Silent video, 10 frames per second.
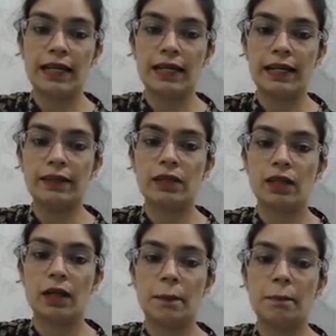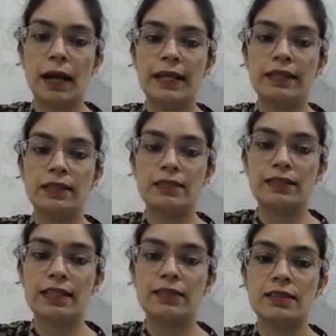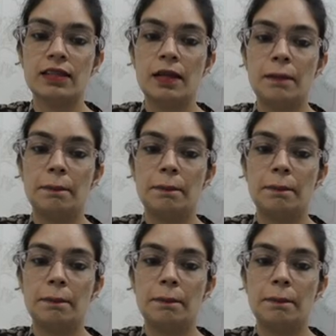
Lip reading: 8 minus 6